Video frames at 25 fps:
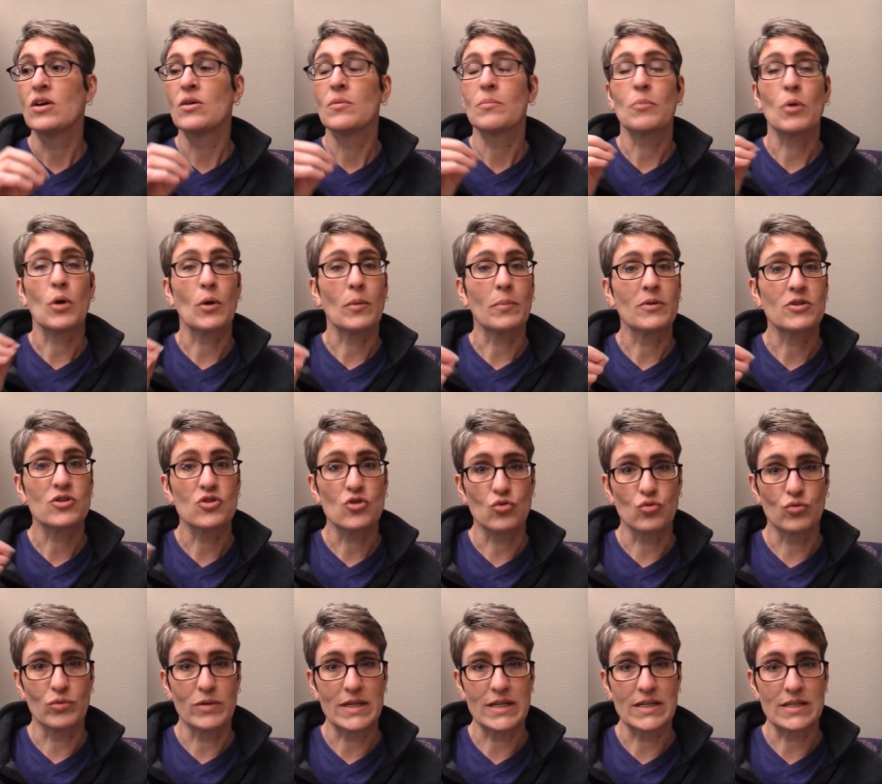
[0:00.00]
purpose or
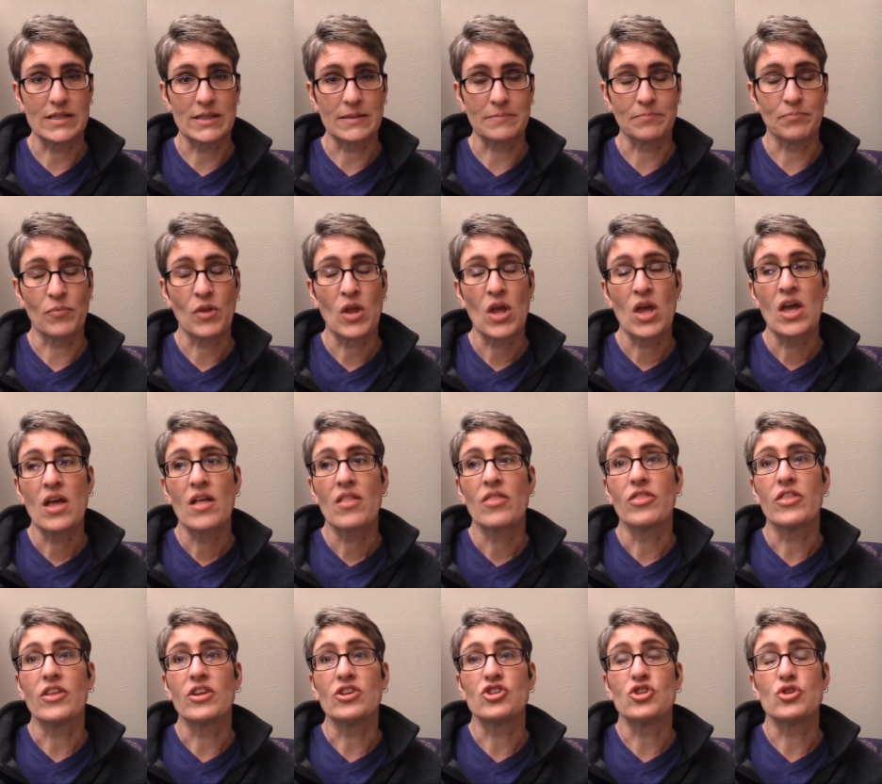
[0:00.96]
reason,
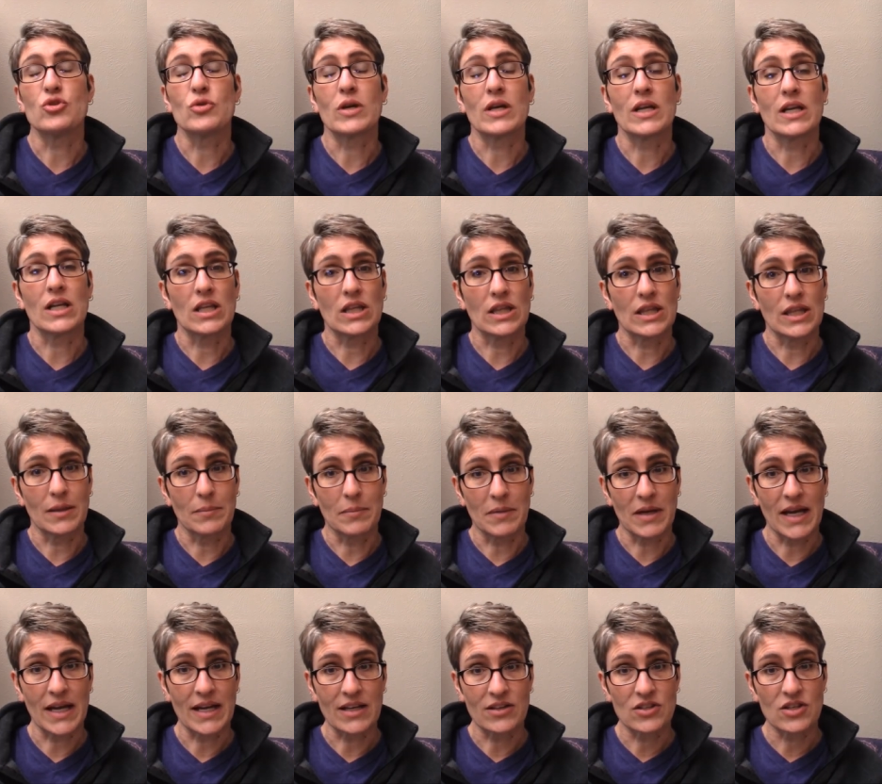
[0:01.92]
that you can
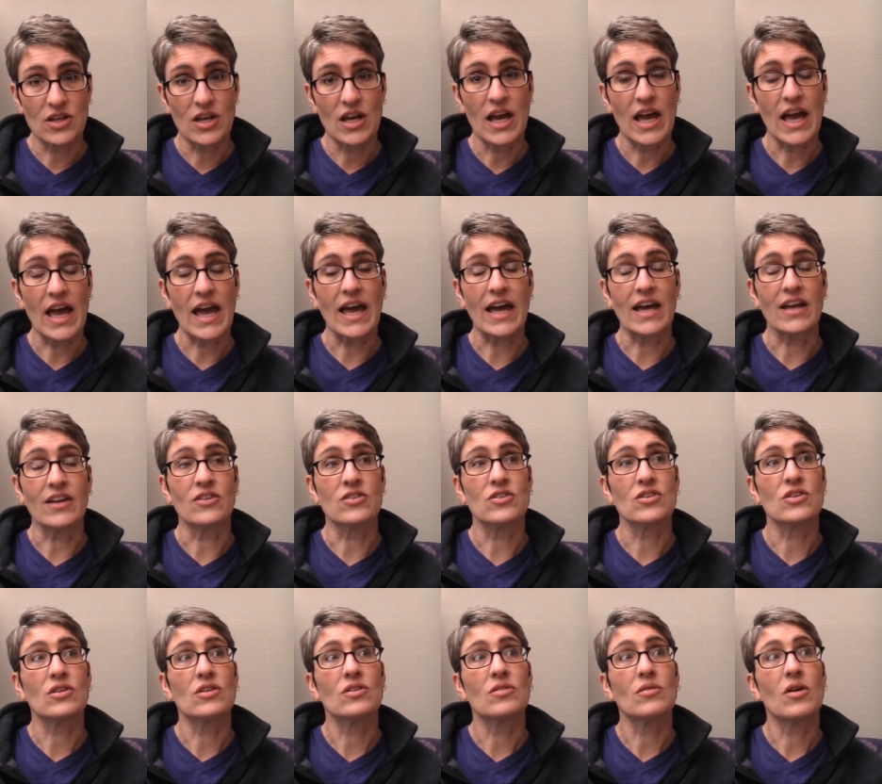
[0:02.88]
eliminate
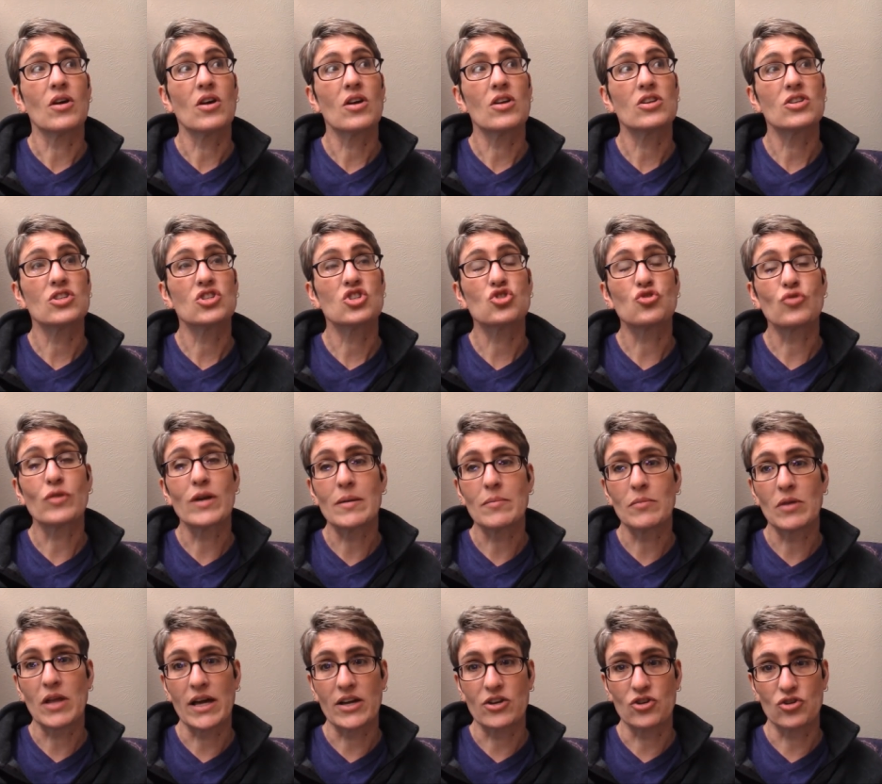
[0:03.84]
and
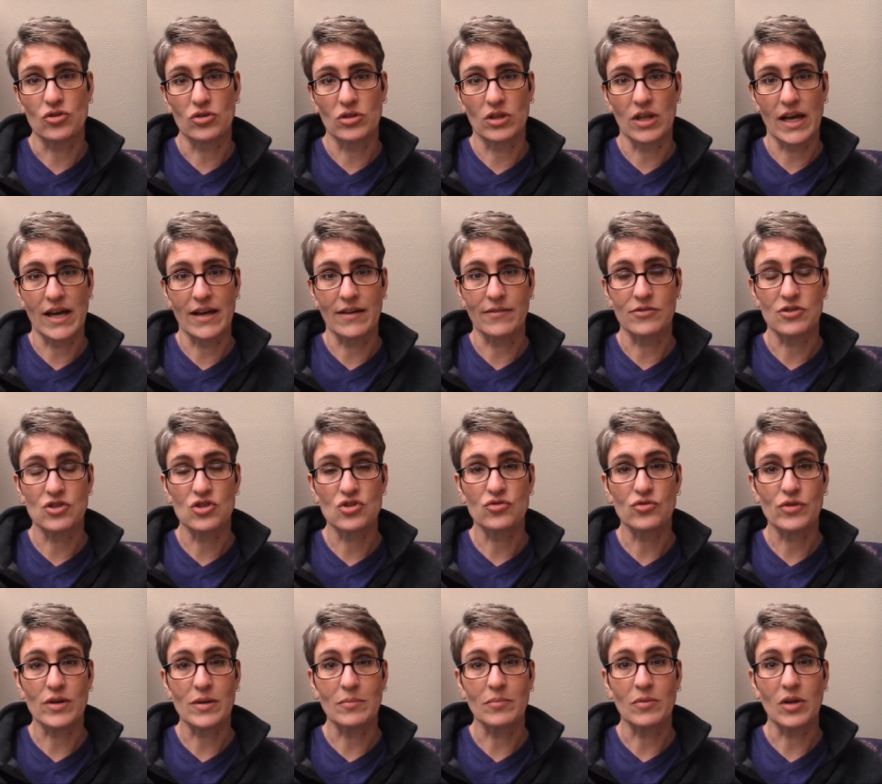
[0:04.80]
streamline your life,
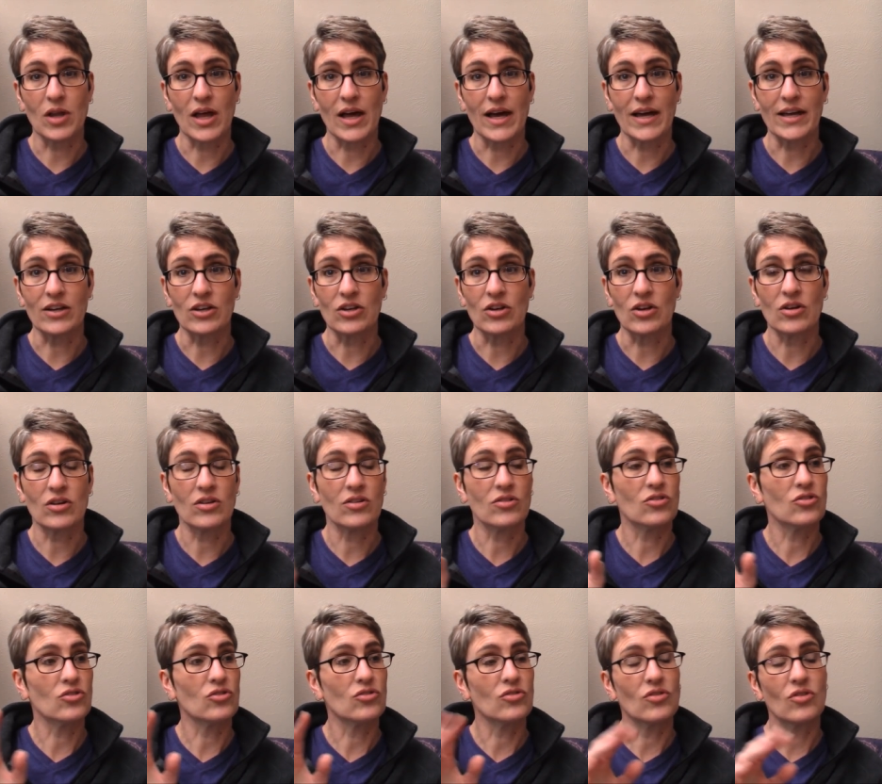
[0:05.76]

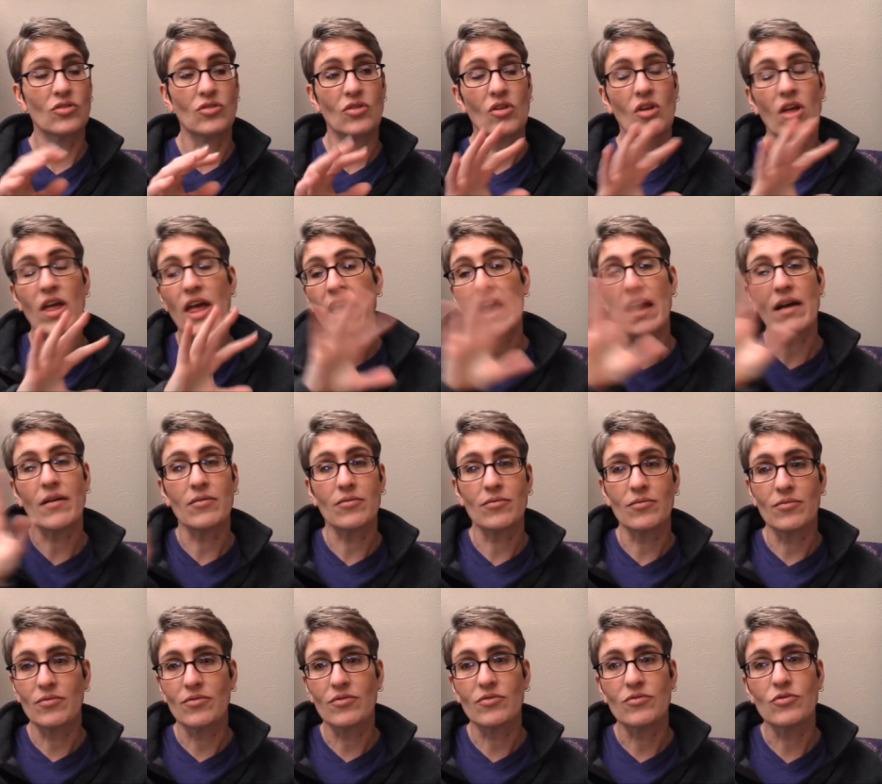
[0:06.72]
streamline
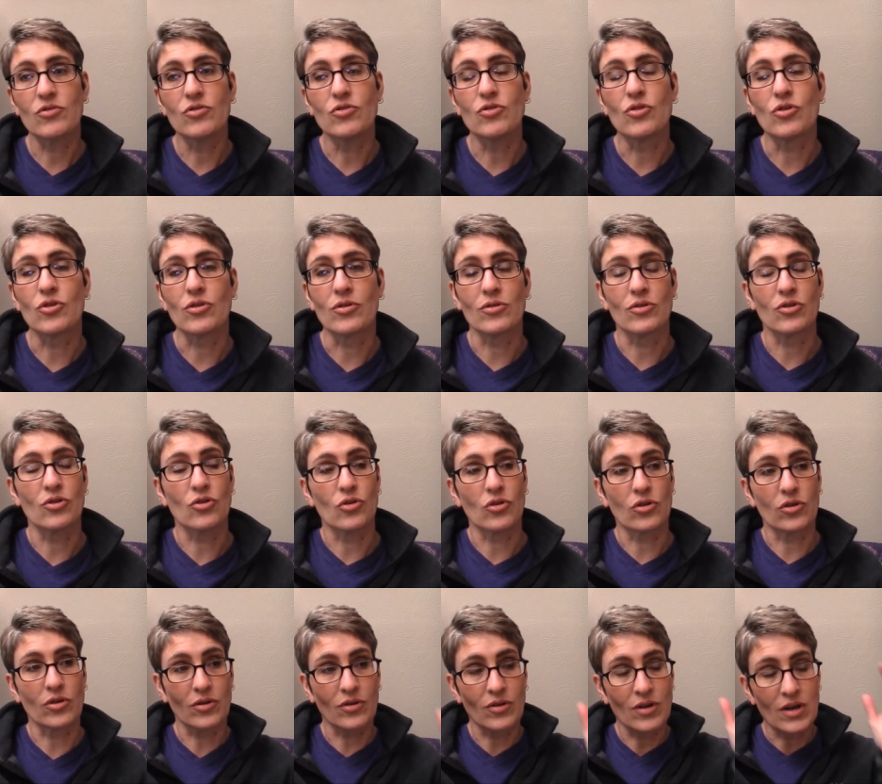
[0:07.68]

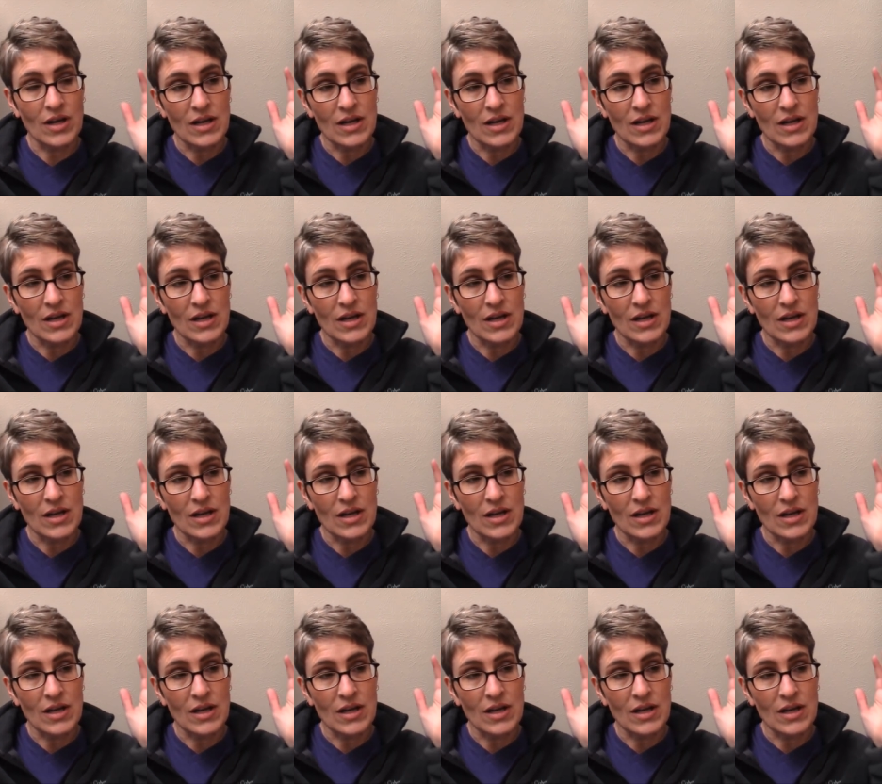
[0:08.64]
your